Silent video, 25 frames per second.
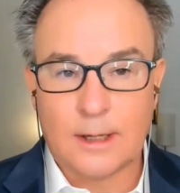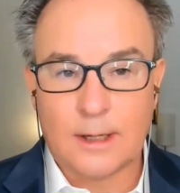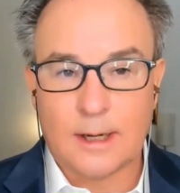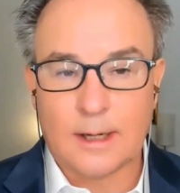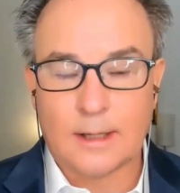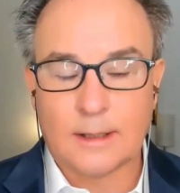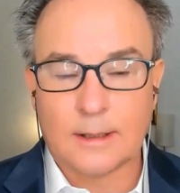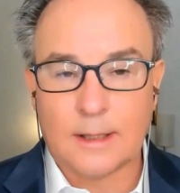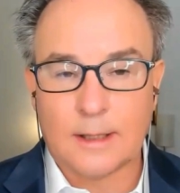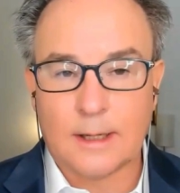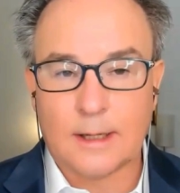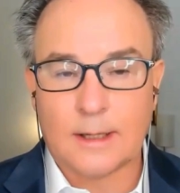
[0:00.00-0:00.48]

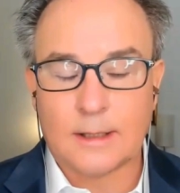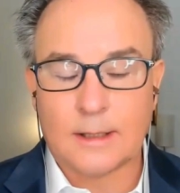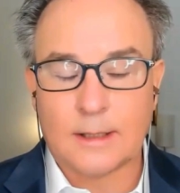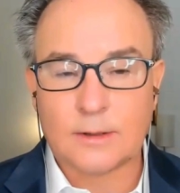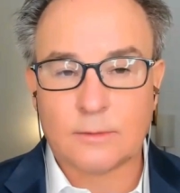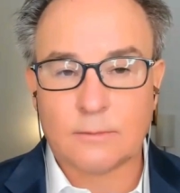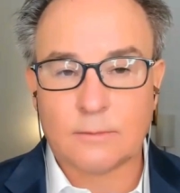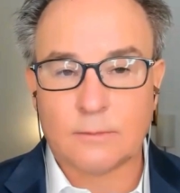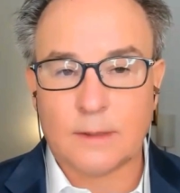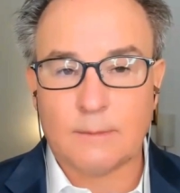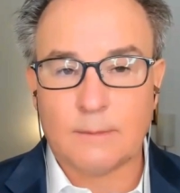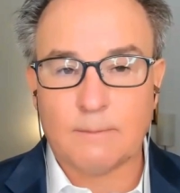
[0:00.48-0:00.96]
And
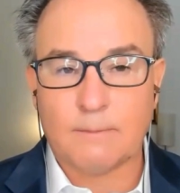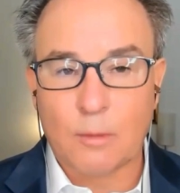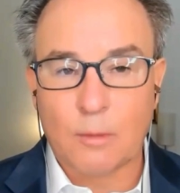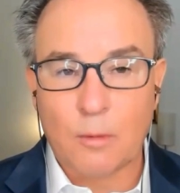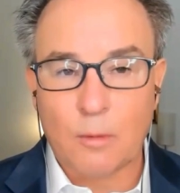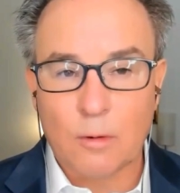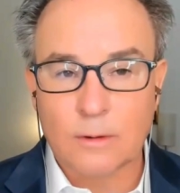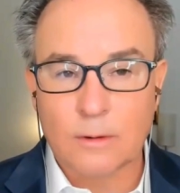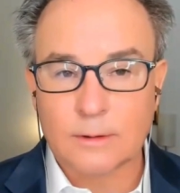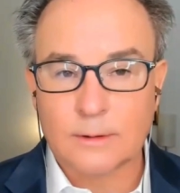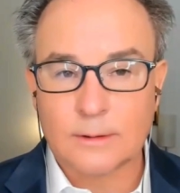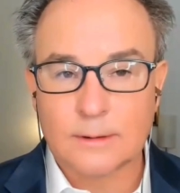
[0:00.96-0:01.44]
it's
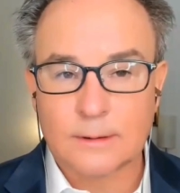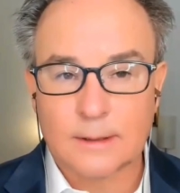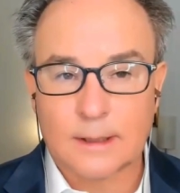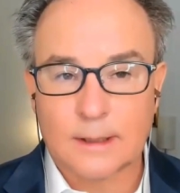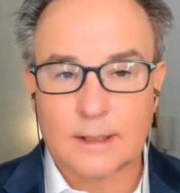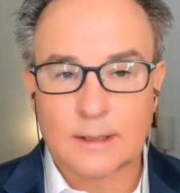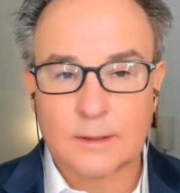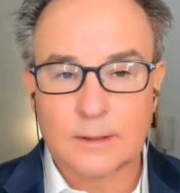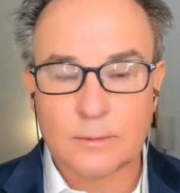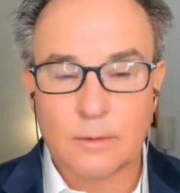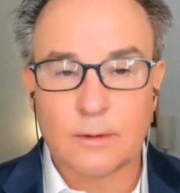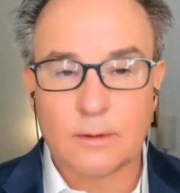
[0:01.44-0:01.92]
important.
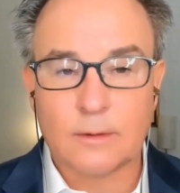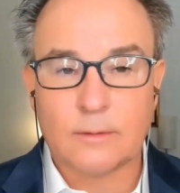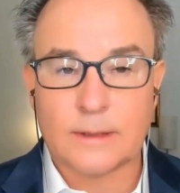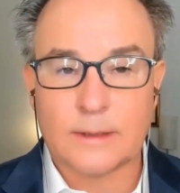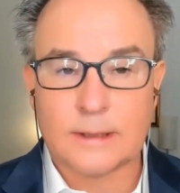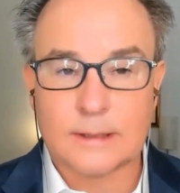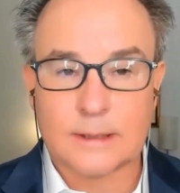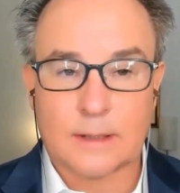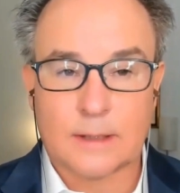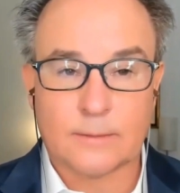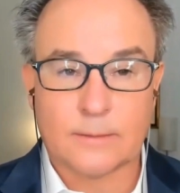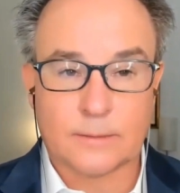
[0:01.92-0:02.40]
And it's one of the
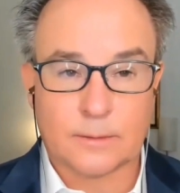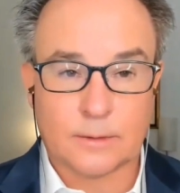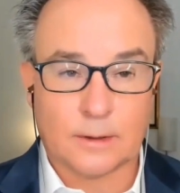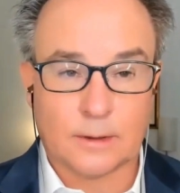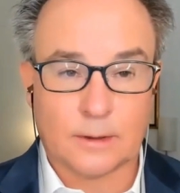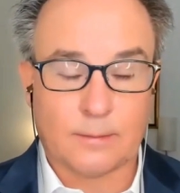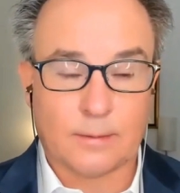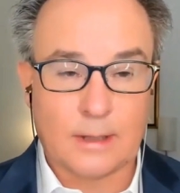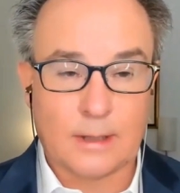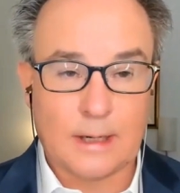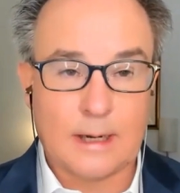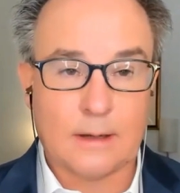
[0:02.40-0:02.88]
reasons I was really
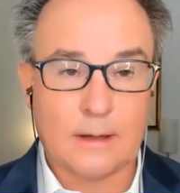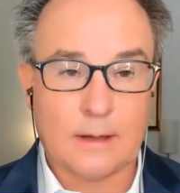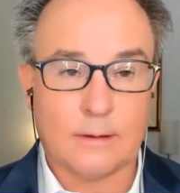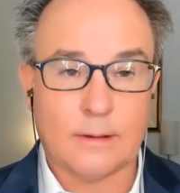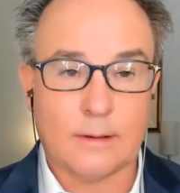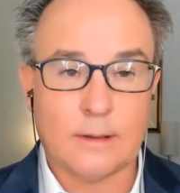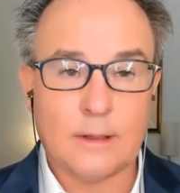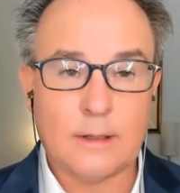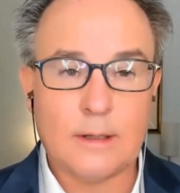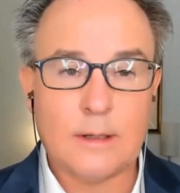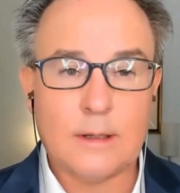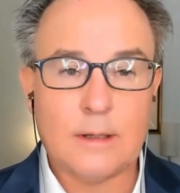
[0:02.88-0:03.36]
proud